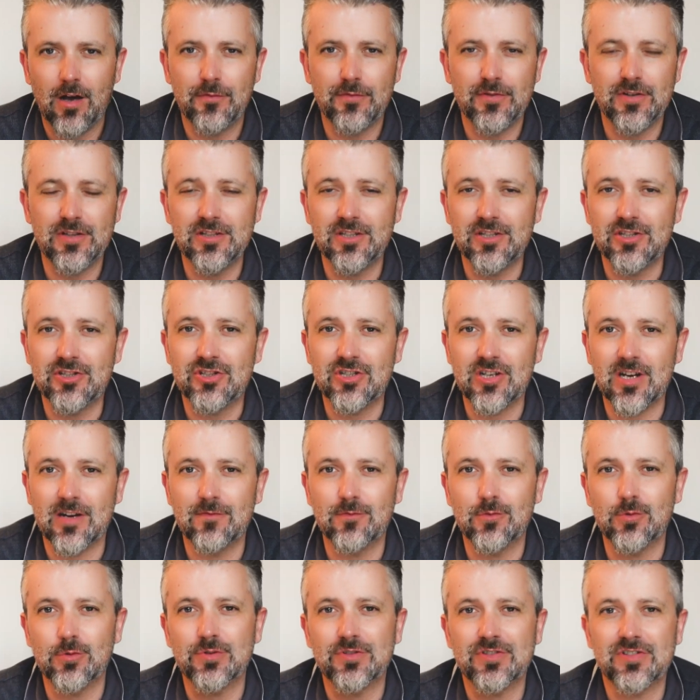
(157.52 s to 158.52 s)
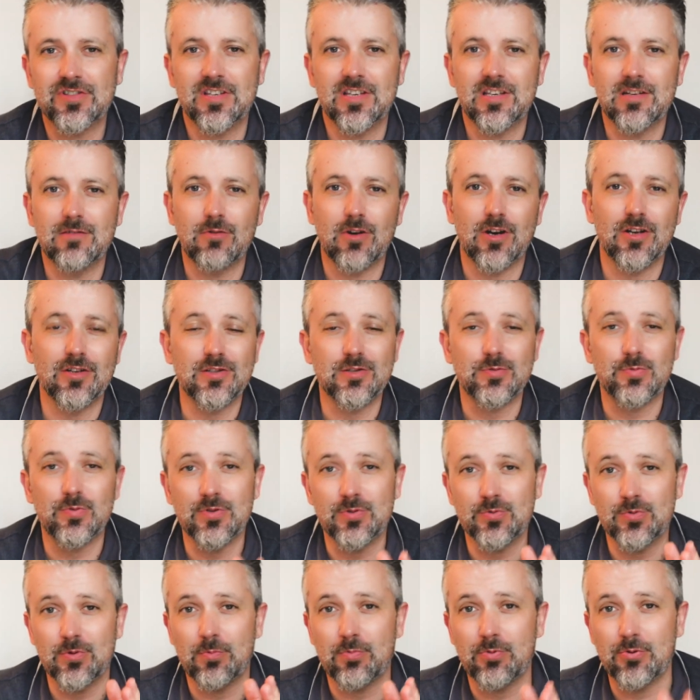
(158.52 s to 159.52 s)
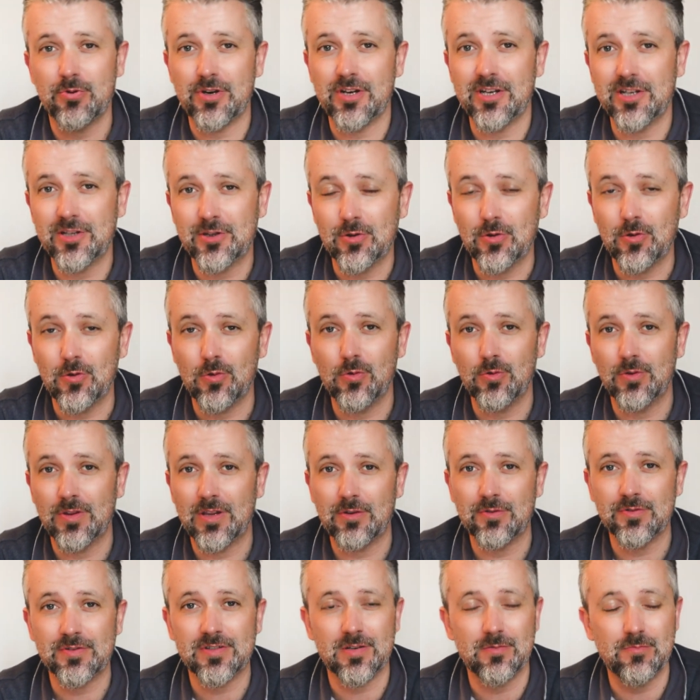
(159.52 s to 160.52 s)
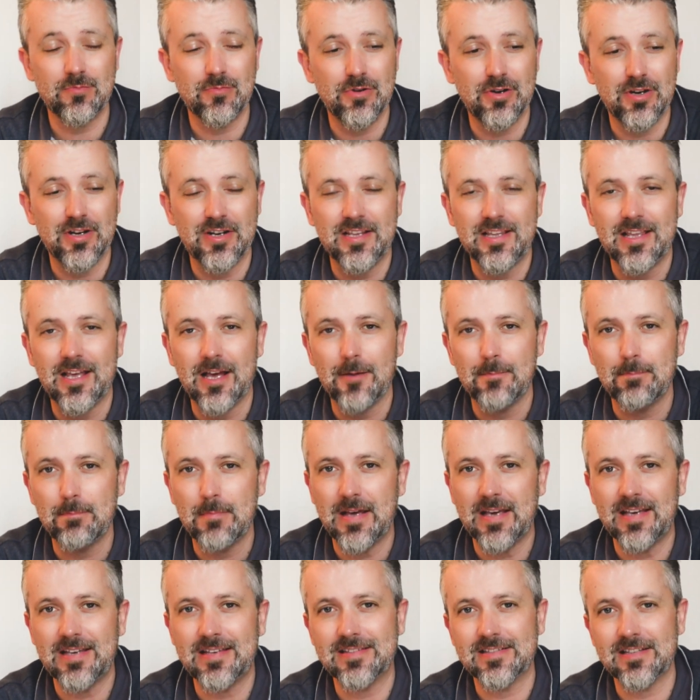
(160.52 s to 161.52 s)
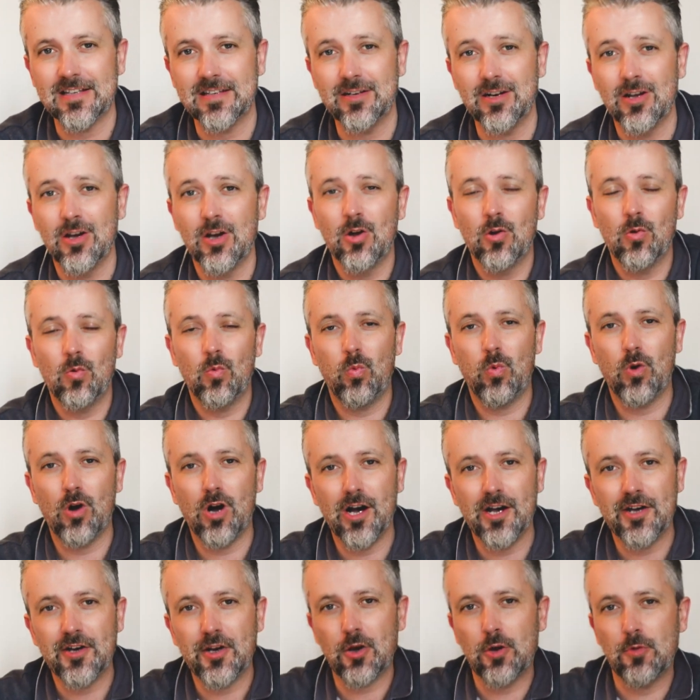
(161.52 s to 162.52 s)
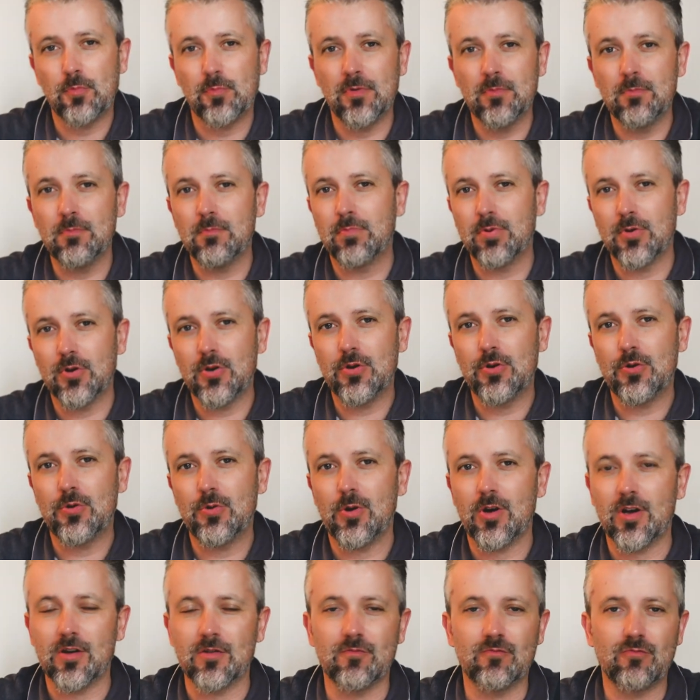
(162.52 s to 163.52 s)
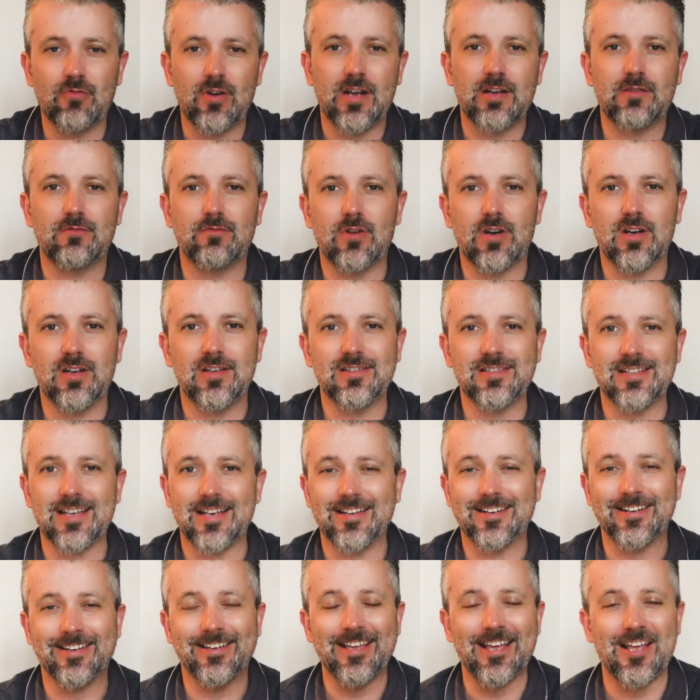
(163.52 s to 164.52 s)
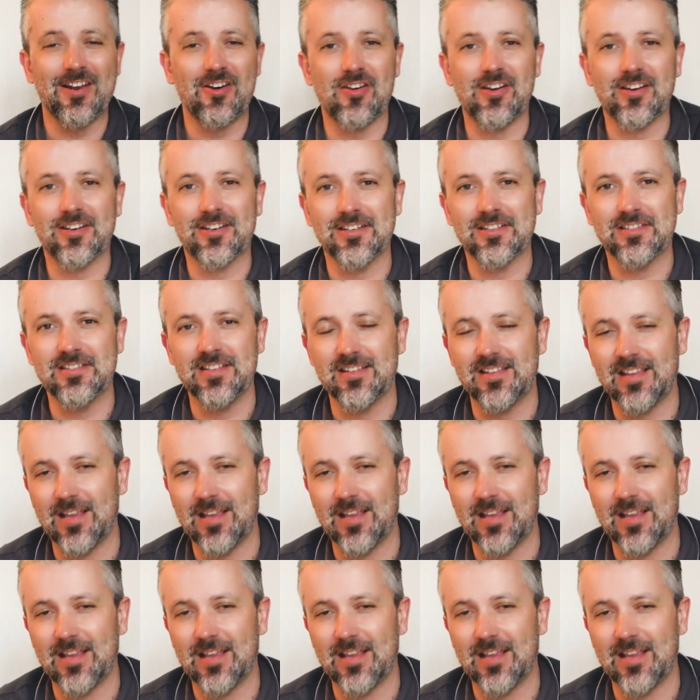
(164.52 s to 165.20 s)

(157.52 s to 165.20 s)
Other than the general ski runs, which were pretty cool, there were some really amazing wide open blue and red runs, and again, like I said,